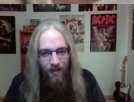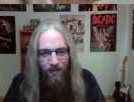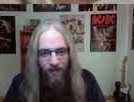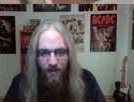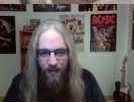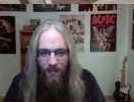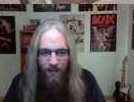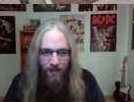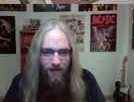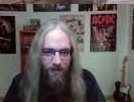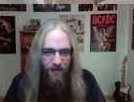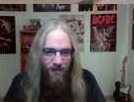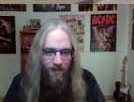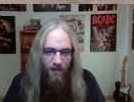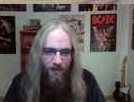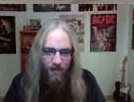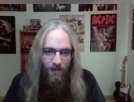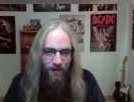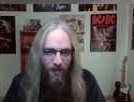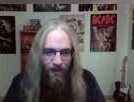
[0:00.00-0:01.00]
don't think it's
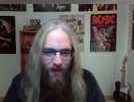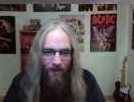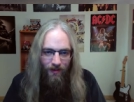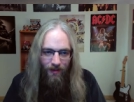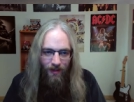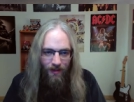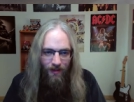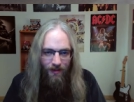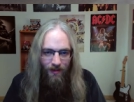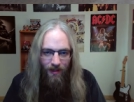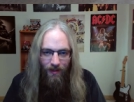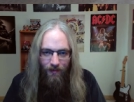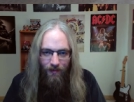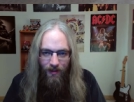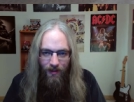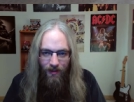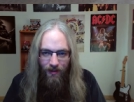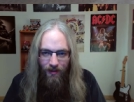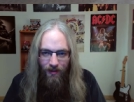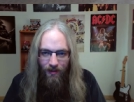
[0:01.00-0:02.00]
I don't think it's
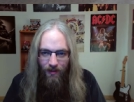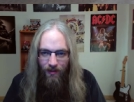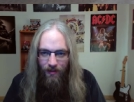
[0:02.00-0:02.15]
Denmark.